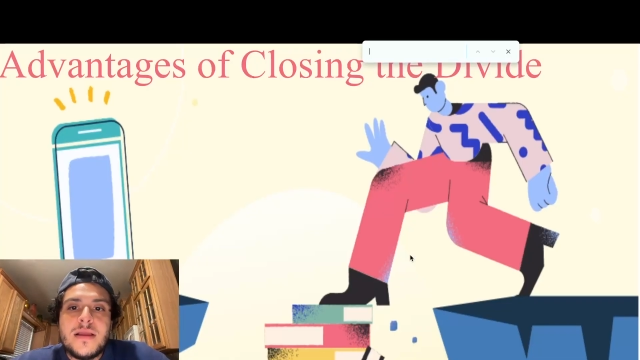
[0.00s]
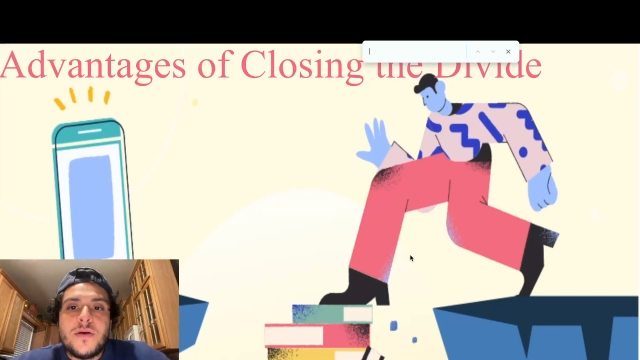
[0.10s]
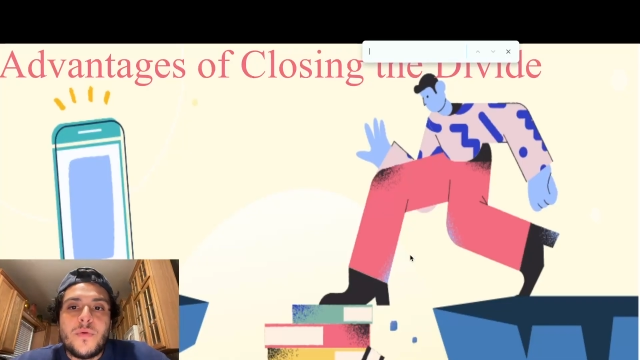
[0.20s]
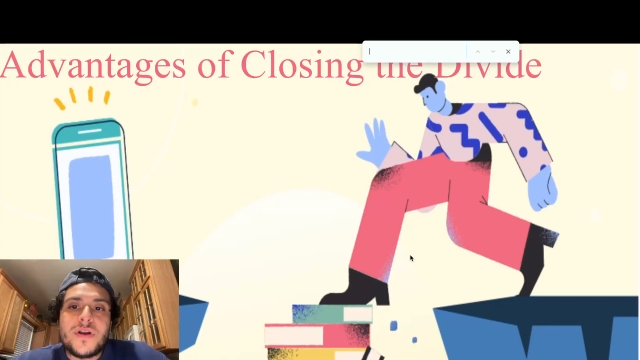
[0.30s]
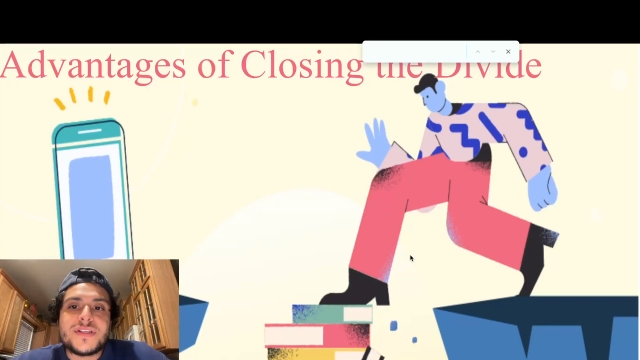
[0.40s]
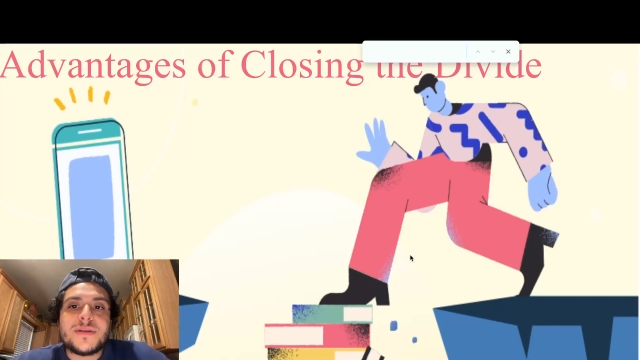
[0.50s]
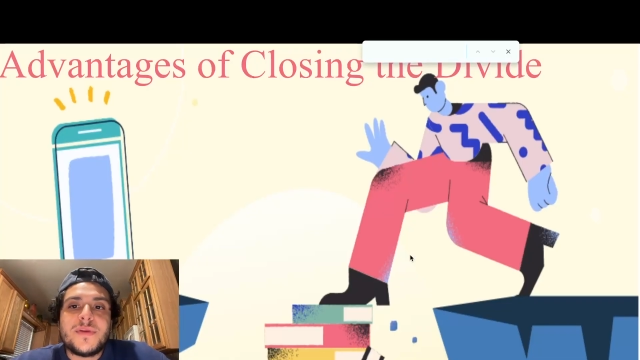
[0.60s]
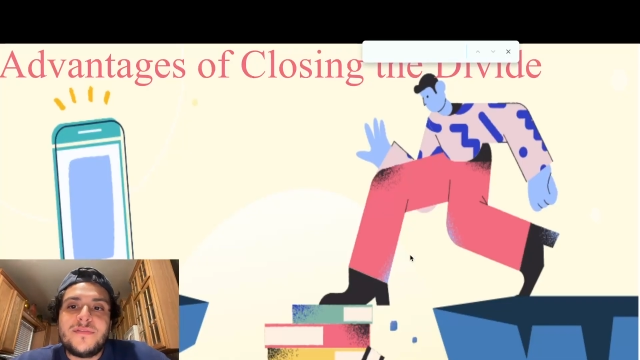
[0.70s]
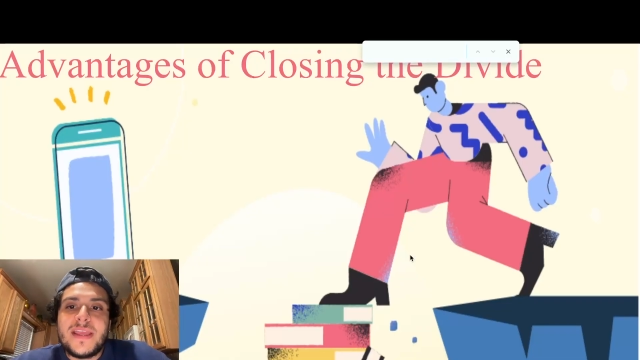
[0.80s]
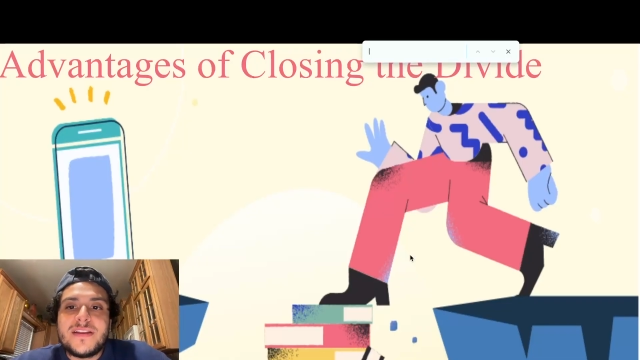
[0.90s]
What are some
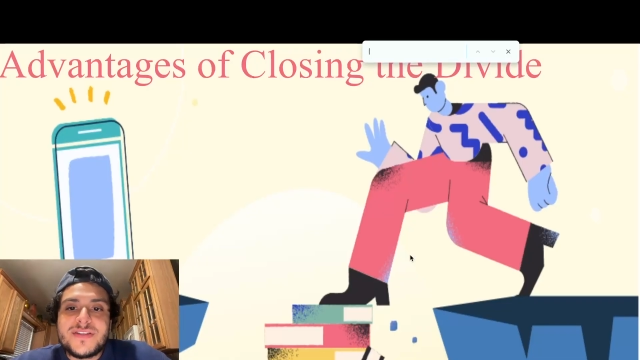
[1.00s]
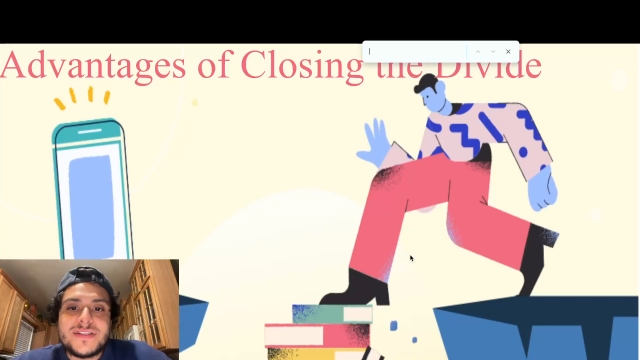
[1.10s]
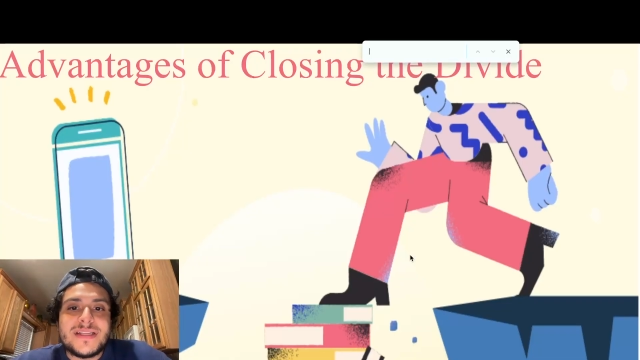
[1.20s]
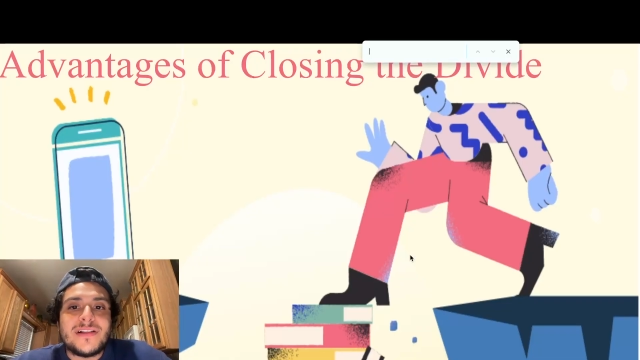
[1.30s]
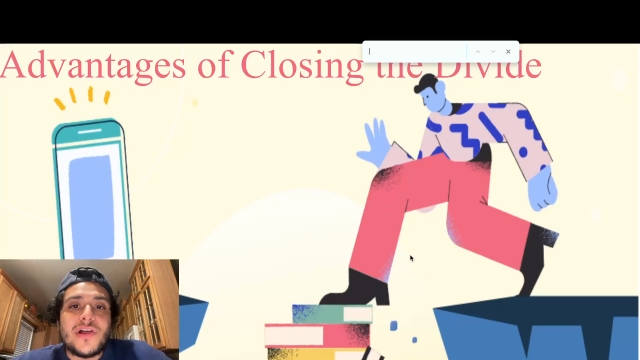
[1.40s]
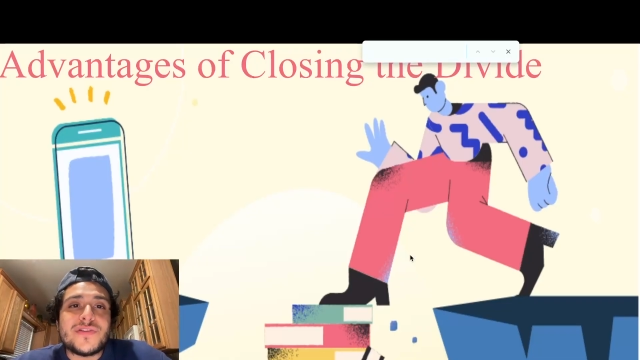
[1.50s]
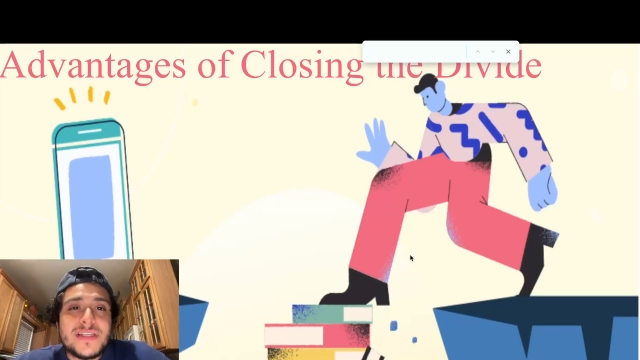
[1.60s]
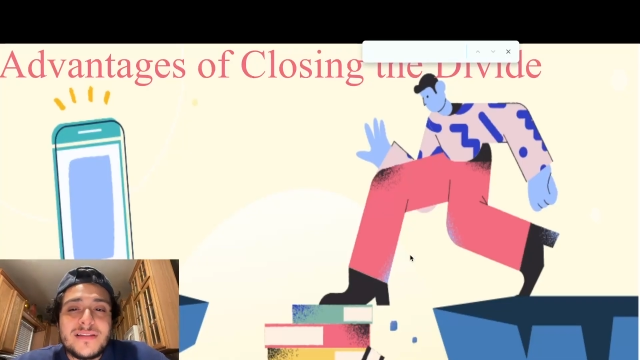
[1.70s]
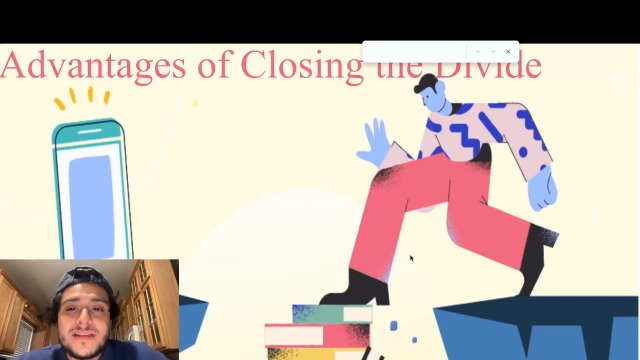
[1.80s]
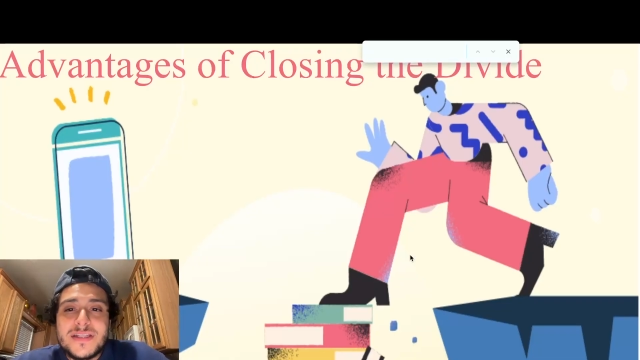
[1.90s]
advantages to
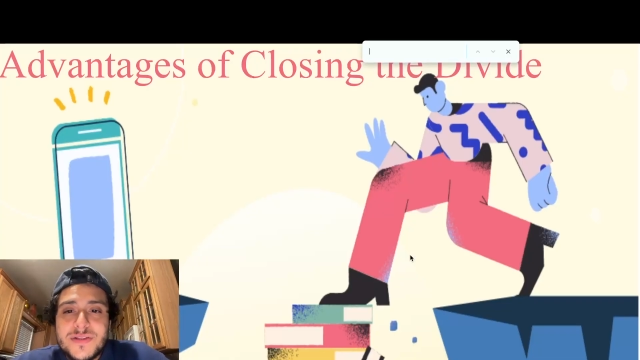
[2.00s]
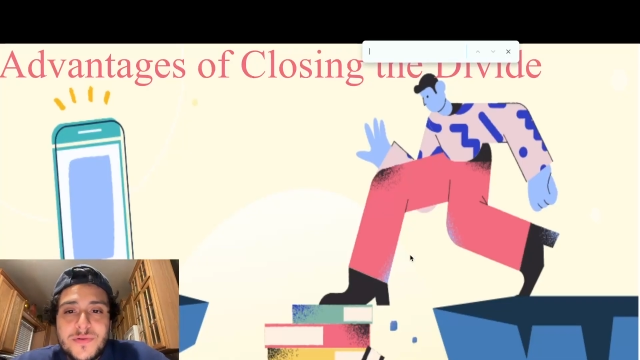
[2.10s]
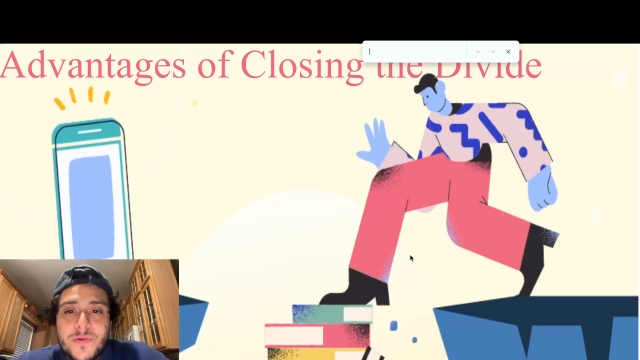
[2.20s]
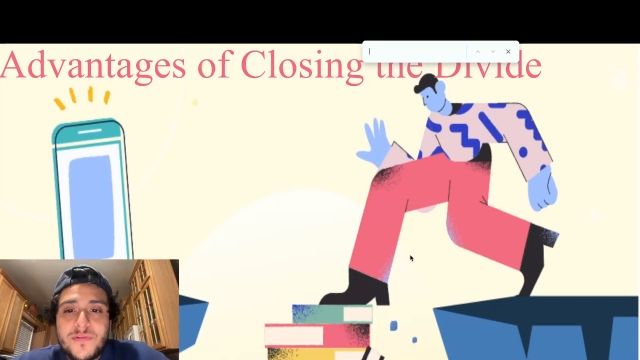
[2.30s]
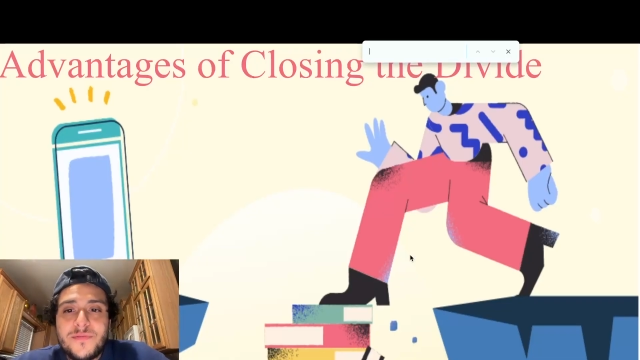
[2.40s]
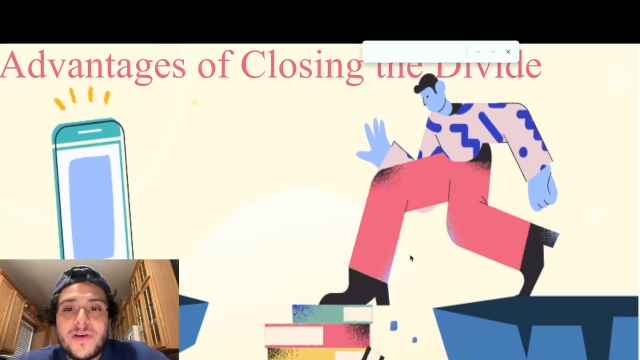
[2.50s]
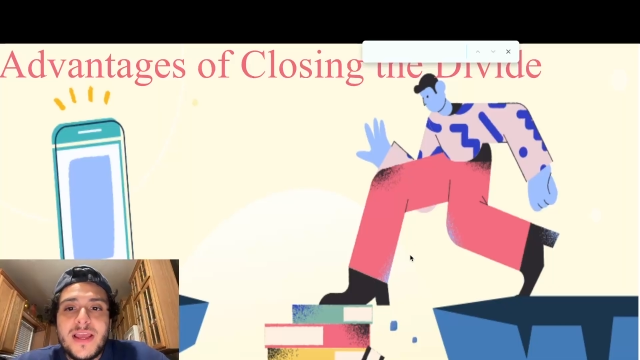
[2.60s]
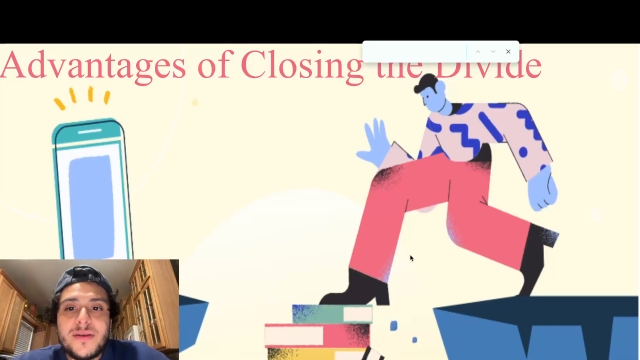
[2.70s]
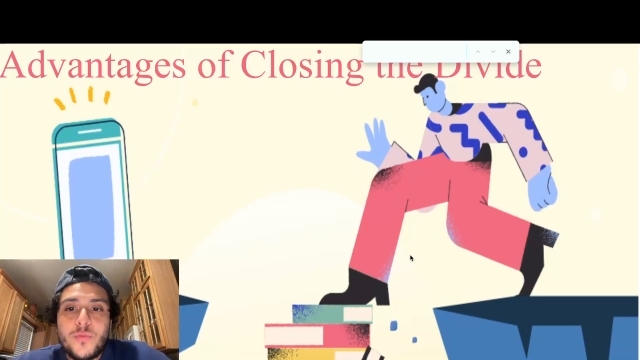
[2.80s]
closing the digital divide?